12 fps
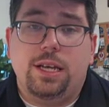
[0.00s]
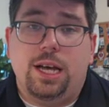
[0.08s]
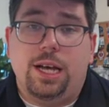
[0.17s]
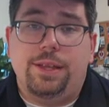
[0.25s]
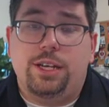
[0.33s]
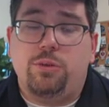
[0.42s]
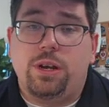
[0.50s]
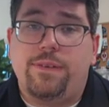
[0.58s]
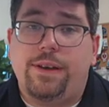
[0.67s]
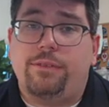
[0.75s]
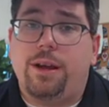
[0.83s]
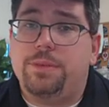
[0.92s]
that
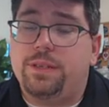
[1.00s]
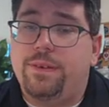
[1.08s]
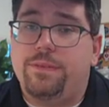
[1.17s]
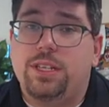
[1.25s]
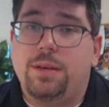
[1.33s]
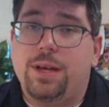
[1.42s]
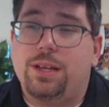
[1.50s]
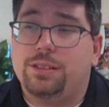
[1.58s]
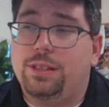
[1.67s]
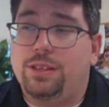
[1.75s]
25 grams of 50 mLs,